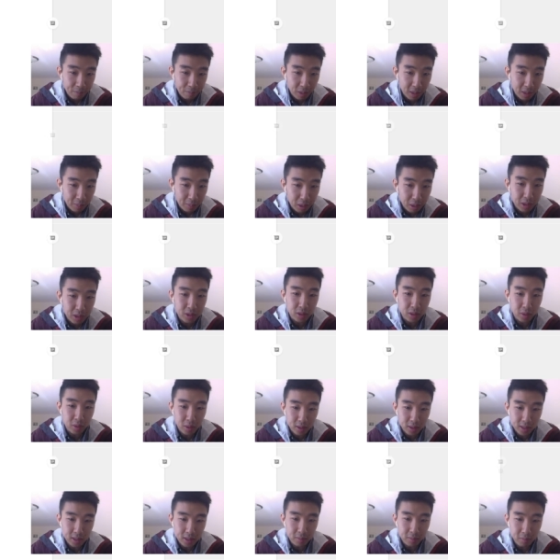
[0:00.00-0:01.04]
it puts you
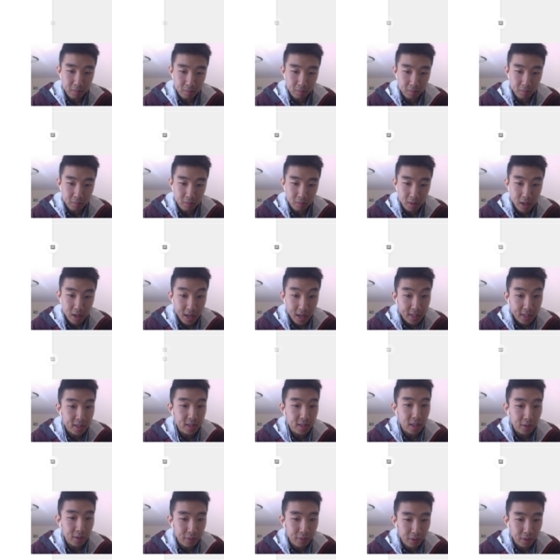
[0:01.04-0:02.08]
on some next
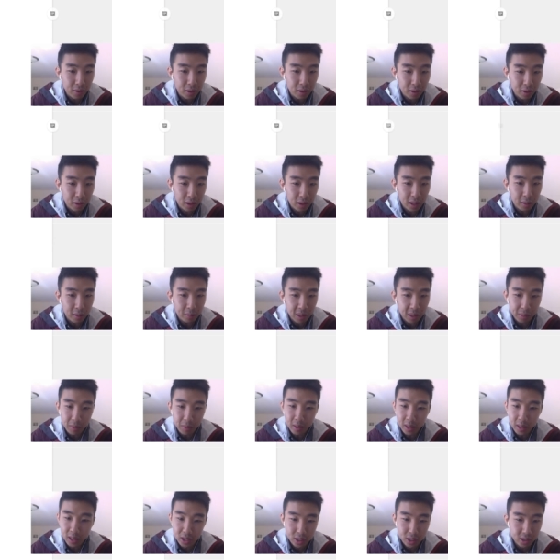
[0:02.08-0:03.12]
level than people
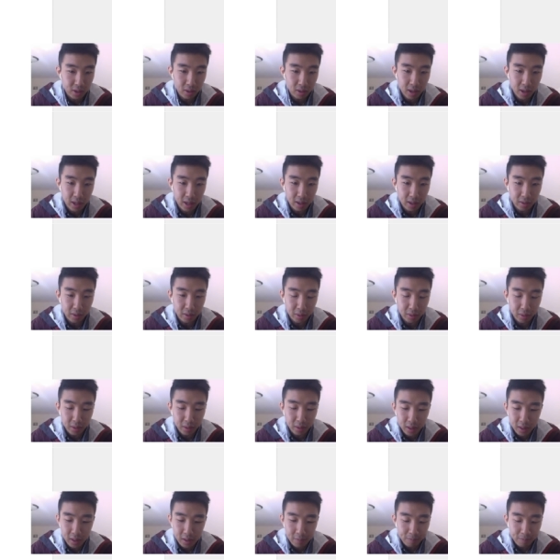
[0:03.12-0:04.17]
that just know how to,
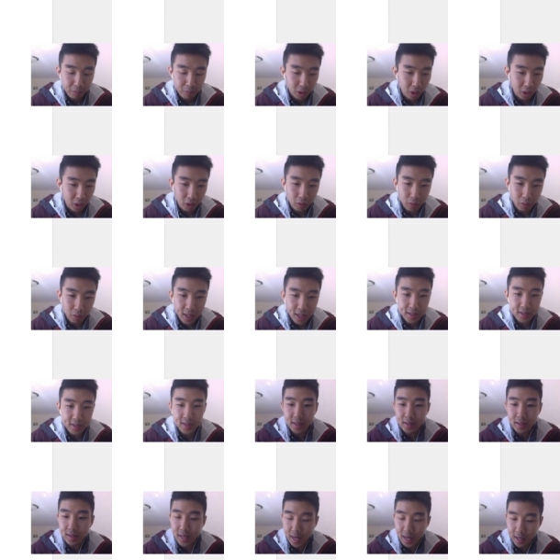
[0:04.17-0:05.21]
you know, write
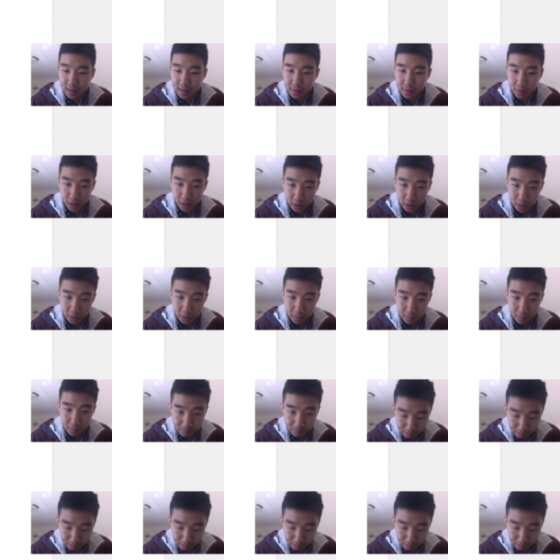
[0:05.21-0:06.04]
syntax or code.